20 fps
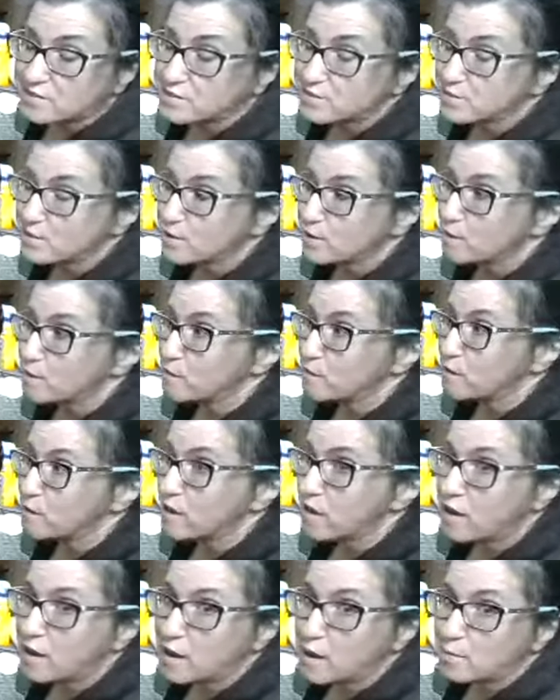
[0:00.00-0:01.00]
So
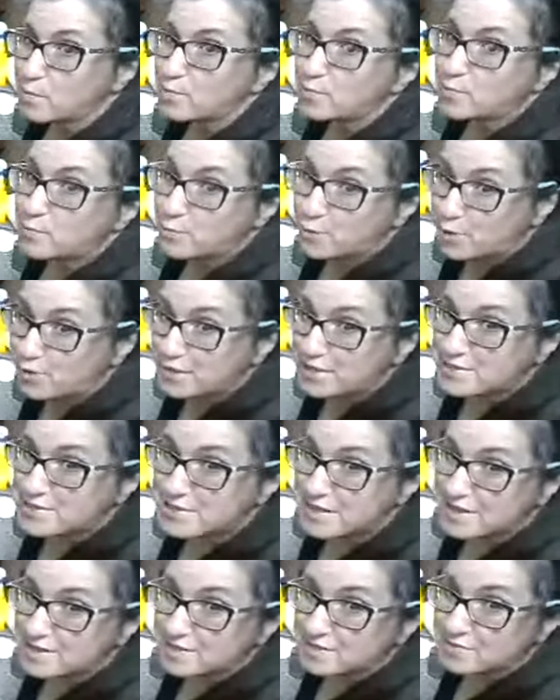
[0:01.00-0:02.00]
I'm really
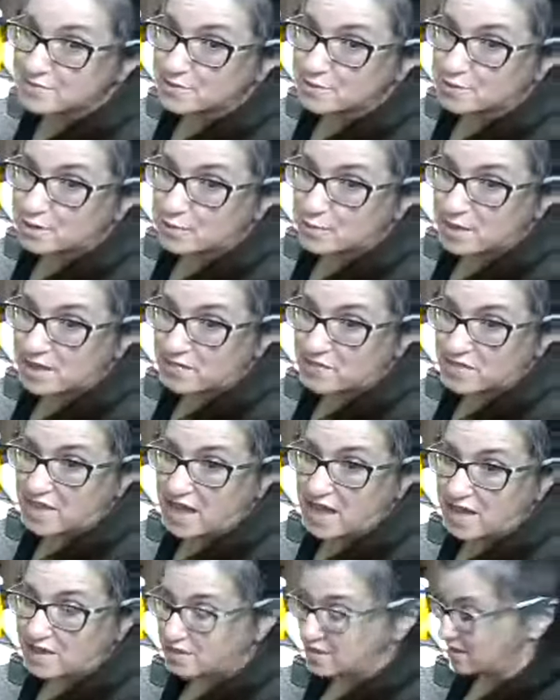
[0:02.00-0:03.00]
excited to learn about
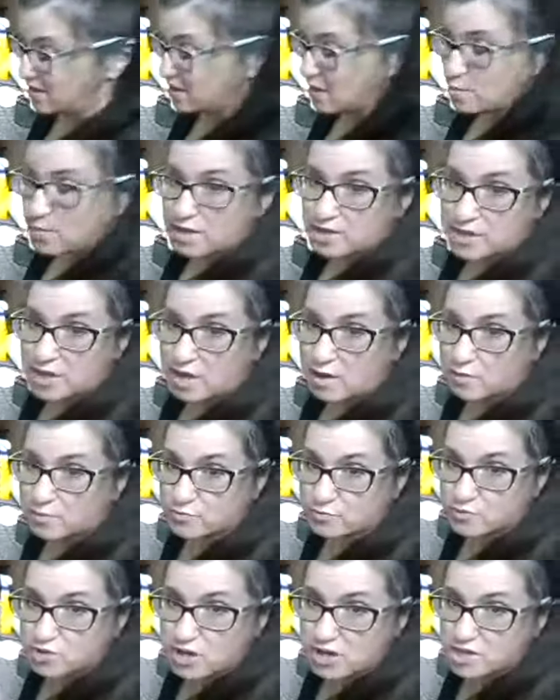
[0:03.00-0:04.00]
that, and
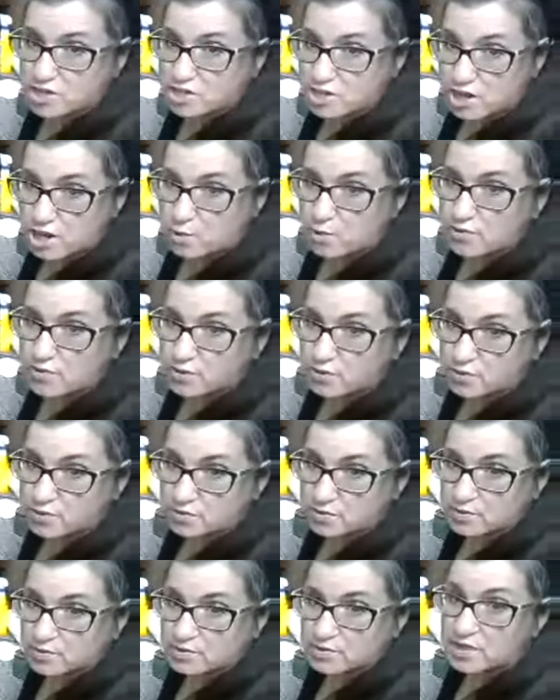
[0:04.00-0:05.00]
I'll try to share it with
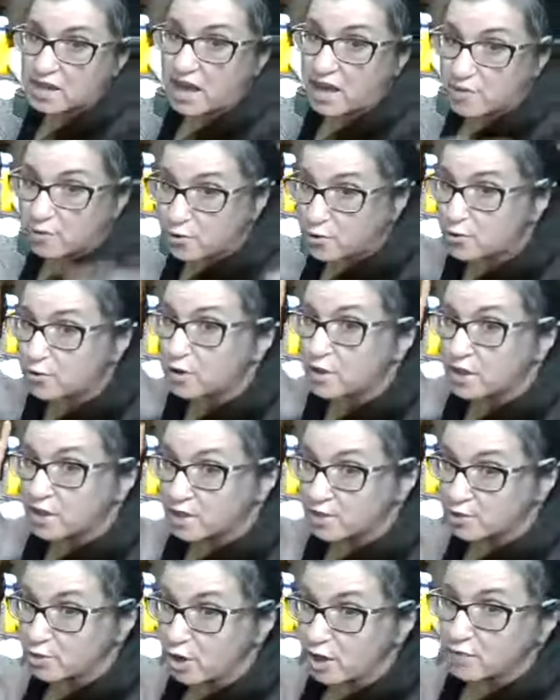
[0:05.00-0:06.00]
you, the other
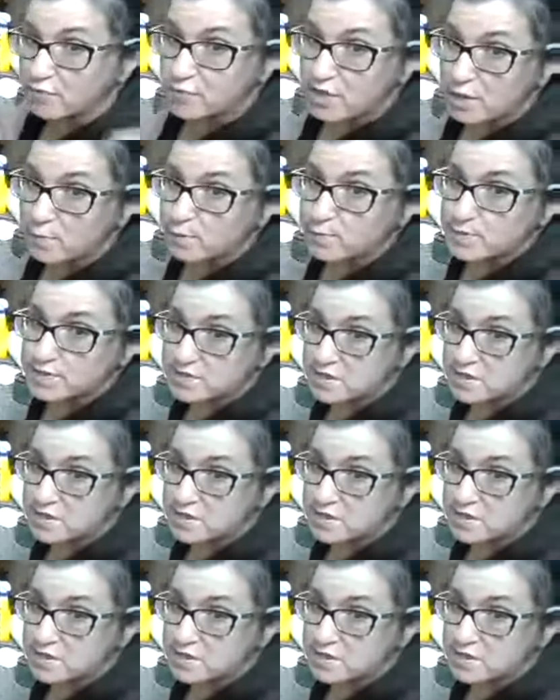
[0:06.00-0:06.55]
non-family